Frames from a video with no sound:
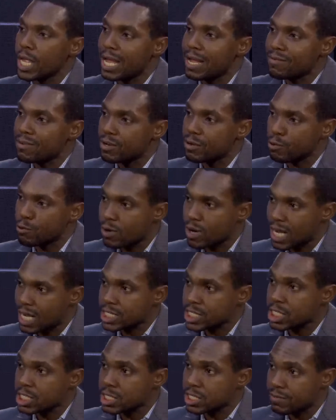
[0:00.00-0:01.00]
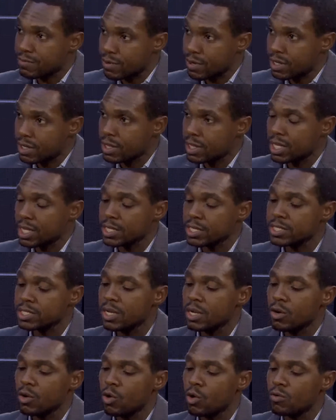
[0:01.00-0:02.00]
having the rash and different things,
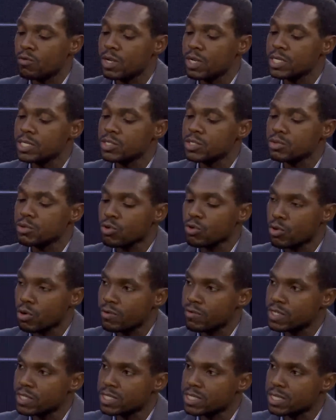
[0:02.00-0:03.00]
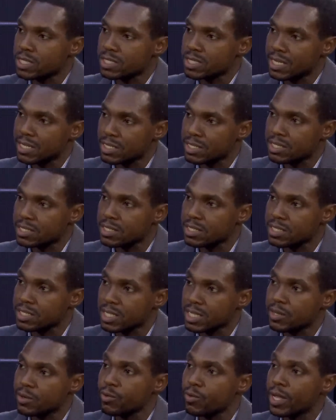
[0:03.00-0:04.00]
or little crevices like this in the
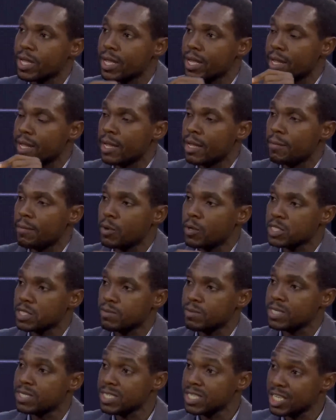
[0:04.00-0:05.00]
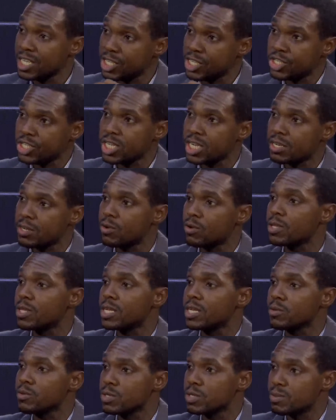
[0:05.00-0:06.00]
skin where possibly it's itchy and all that.
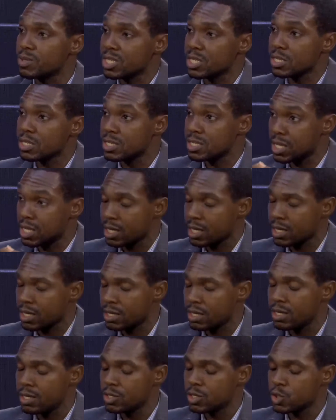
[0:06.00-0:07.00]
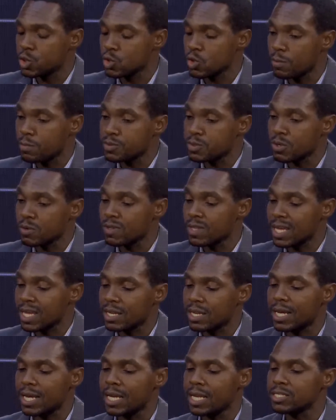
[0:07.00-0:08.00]
They will basically take swabs of
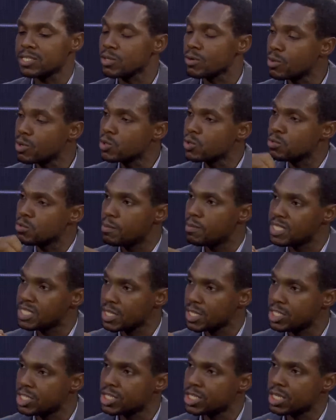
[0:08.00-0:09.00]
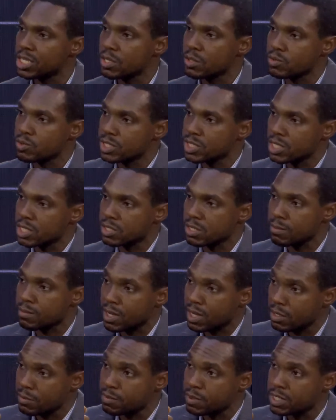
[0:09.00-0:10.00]
that, and then someone who maybe is itching it, they will take some
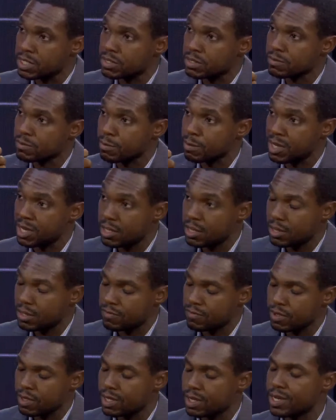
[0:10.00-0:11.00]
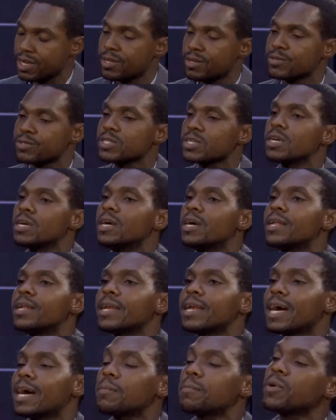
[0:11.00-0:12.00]
clippings from underneath the fingernails.
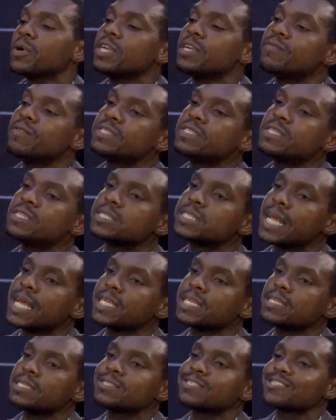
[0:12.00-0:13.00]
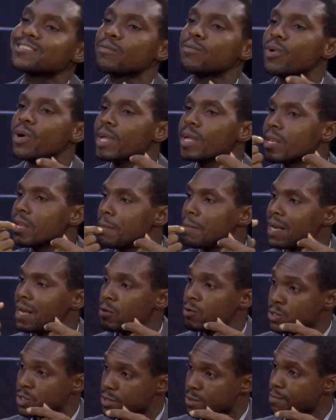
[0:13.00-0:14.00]
Now, but if it is like it's somewhere in the
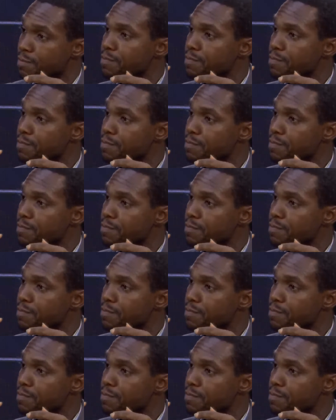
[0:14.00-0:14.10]
mouth